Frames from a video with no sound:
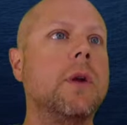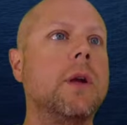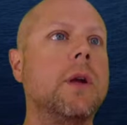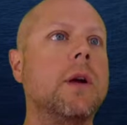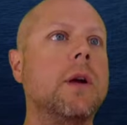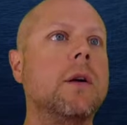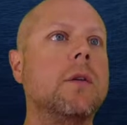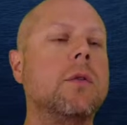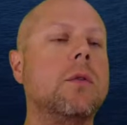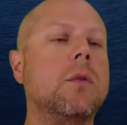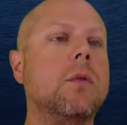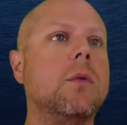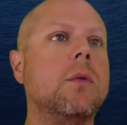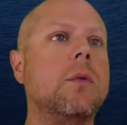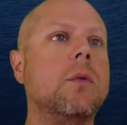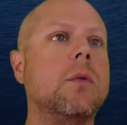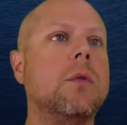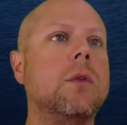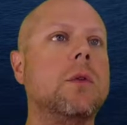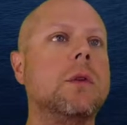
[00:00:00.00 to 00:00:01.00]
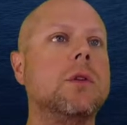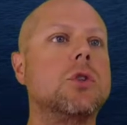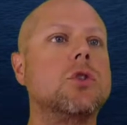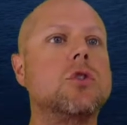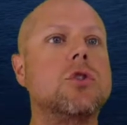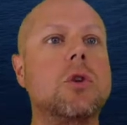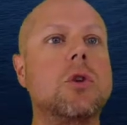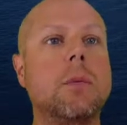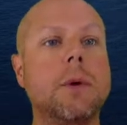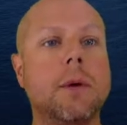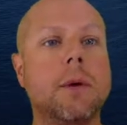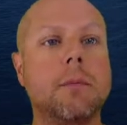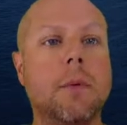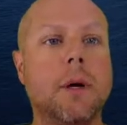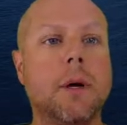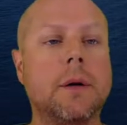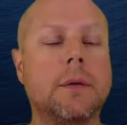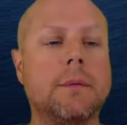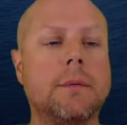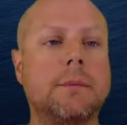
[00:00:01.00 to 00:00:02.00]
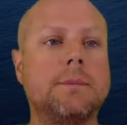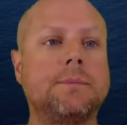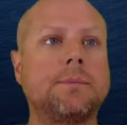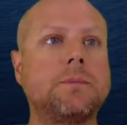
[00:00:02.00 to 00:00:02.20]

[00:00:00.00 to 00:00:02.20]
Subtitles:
here to the distributed model.